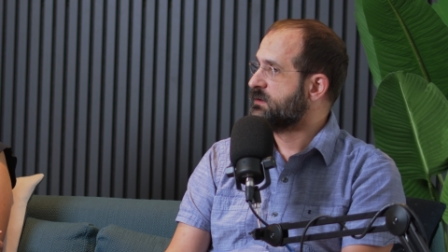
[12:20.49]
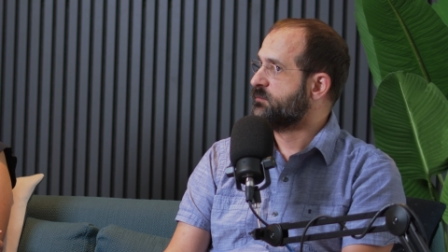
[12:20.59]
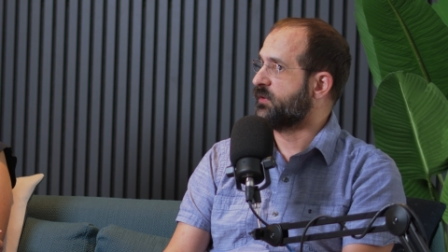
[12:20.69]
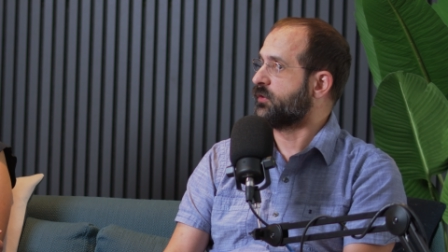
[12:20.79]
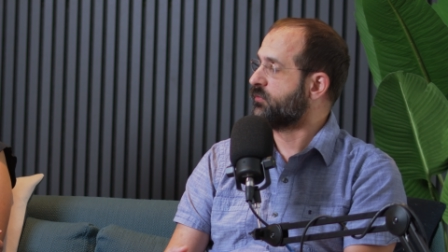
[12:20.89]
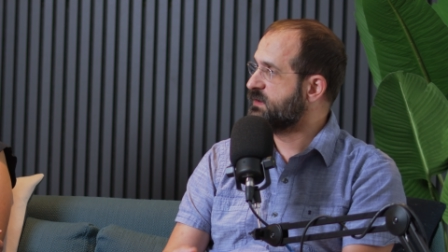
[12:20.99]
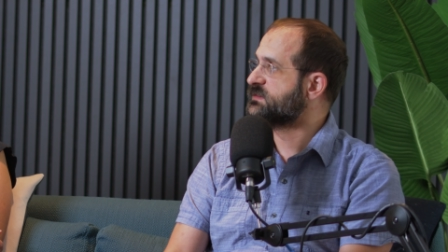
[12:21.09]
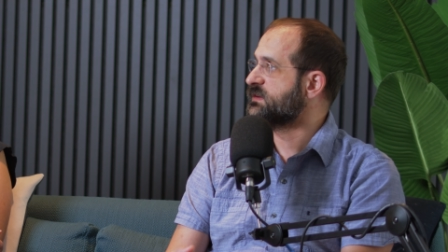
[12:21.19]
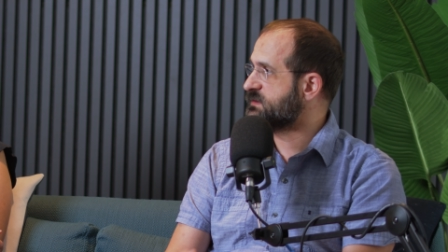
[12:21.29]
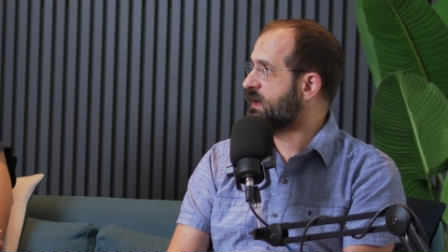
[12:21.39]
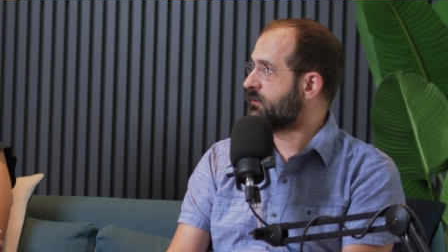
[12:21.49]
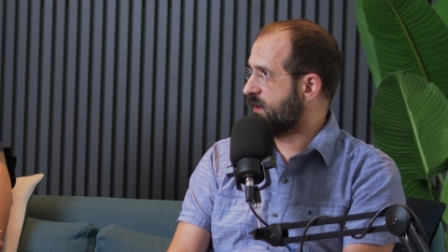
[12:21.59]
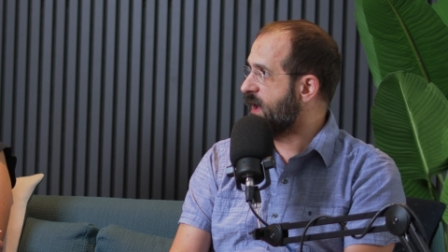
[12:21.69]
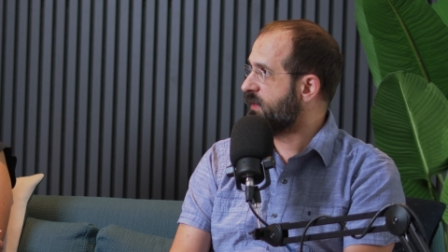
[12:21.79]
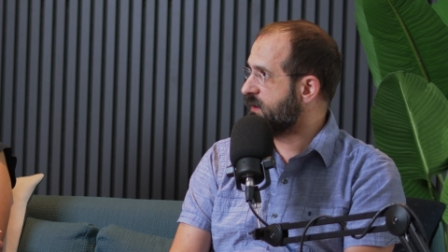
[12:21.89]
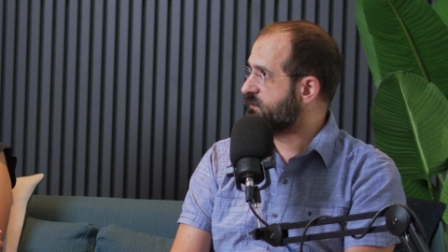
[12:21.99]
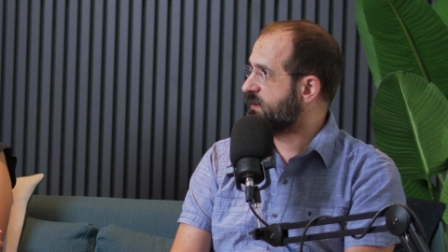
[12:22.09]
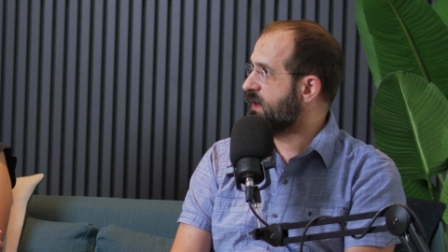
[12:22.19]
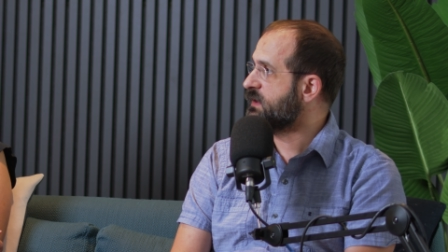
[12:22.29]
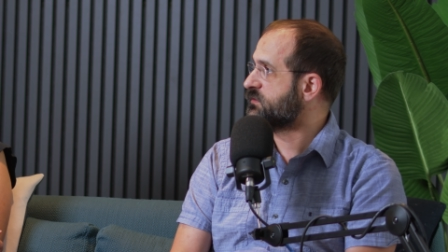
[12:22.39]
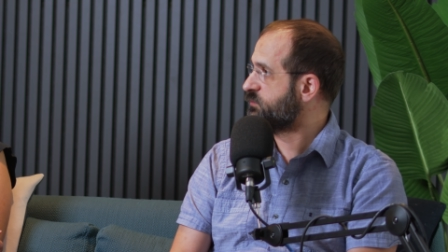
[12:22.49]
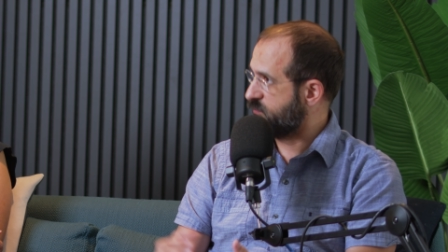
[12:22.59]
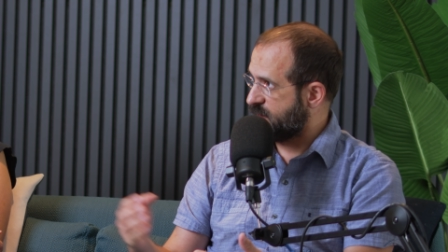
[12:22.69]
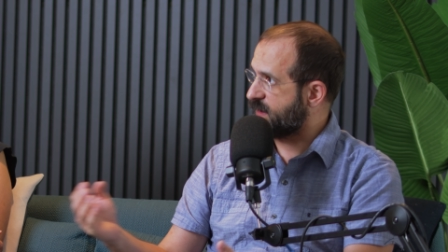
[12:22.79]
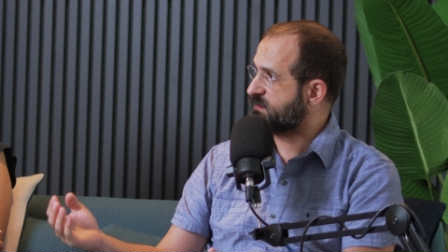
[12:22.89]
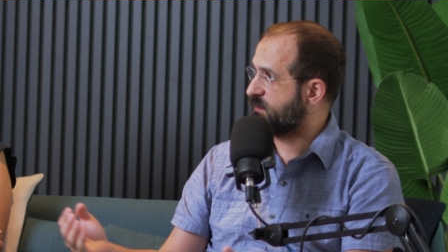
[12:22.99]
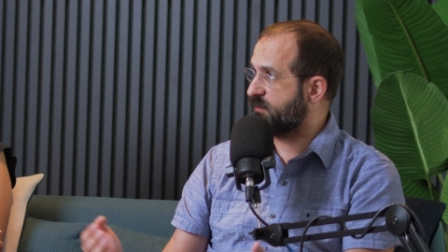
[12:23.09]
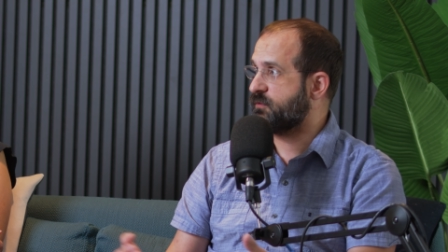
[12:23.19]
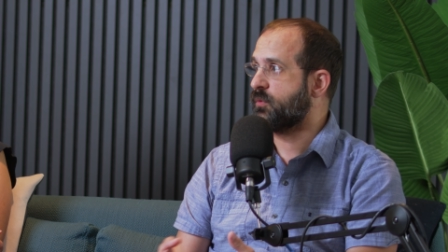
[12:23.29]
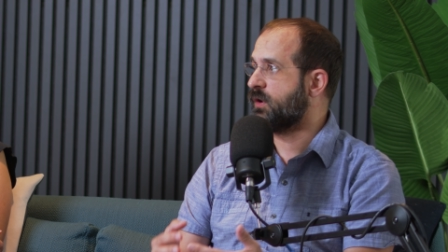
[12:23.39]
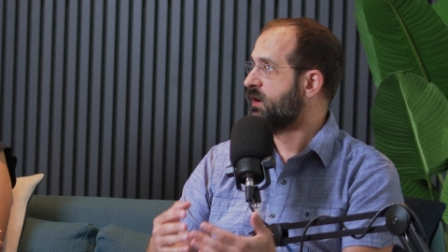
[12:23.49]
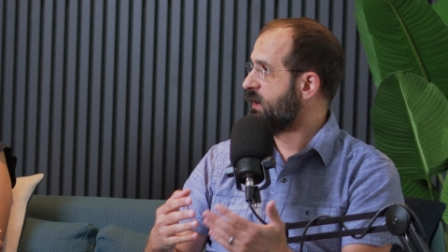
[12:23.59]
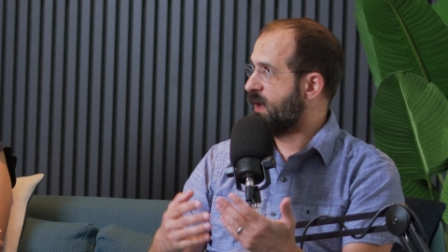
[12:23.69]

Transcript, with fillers: but the reason it's not a reality of today is, like I said before,